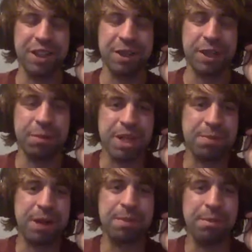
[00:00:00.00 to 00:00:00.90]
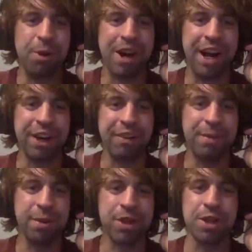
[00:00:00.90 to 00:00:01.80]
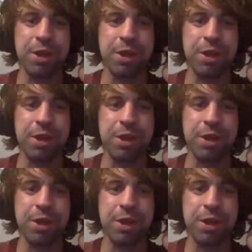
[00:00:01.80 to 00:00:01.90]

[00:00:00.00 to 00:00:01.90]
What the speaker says: you might have been a bit more angry because, you know,